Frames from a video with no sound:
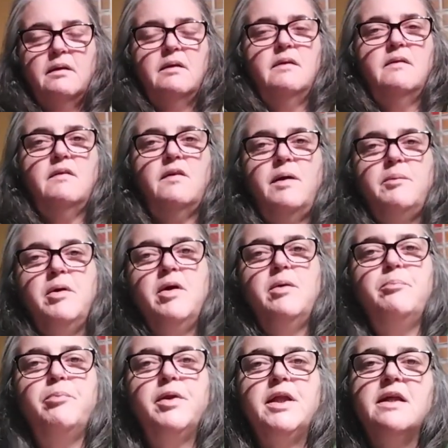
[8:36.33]
So I'm quite
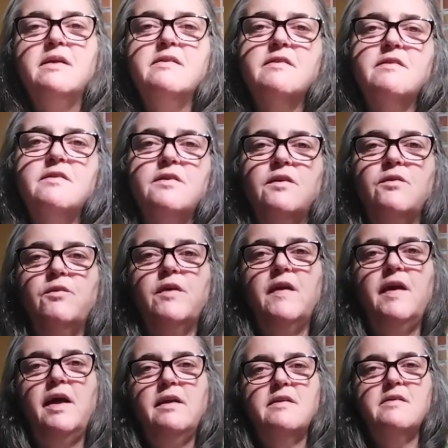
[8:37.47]
pleased with
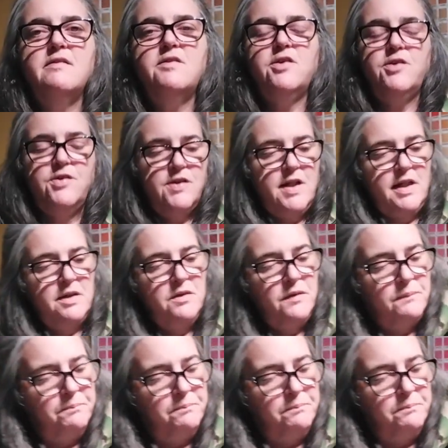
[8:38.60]
how this turned out.